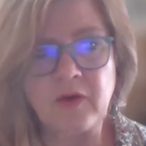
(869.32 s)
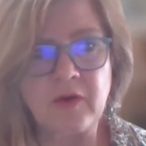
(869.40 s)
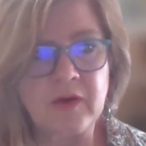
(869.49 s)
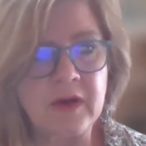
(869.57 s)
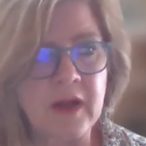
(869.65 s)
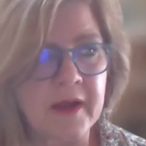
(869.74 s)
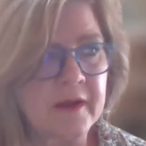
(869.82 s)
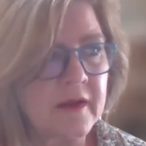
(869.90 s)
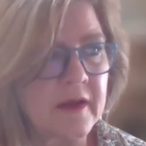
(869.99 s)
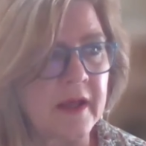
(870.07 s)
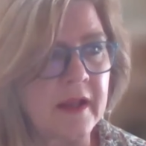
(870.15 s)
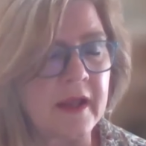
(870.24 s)
are like
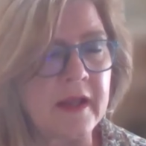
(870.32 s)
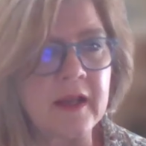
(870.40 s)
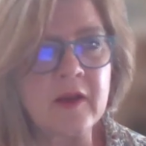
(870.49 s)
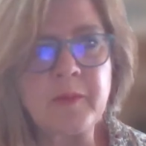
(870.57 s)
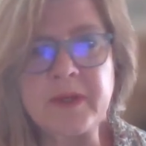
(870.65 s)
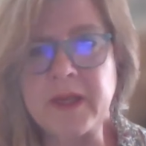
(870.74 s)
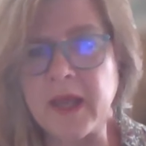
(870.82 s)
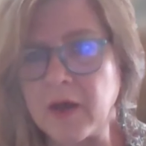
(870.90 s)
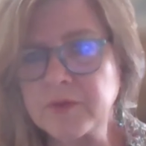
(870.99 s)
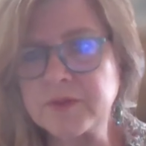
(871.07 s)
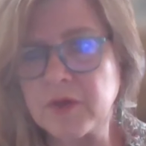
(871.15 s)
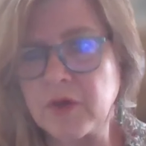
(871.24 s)
a little bit
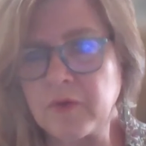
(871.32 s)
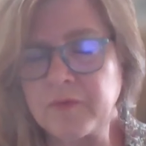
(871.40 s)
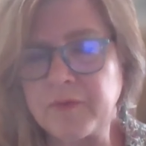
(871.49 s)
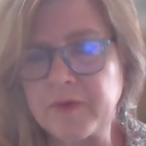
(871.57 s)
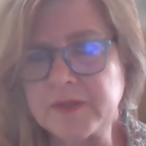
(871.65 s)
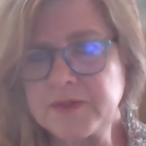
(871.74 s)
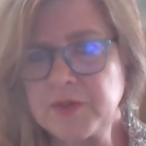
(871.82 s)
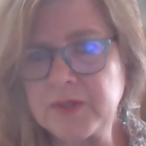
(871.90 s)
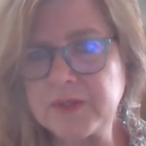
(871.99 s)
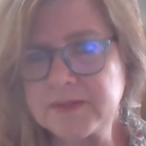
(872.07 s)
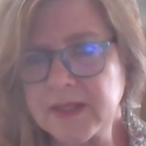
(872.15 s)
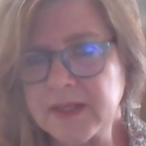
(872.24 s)
out of students'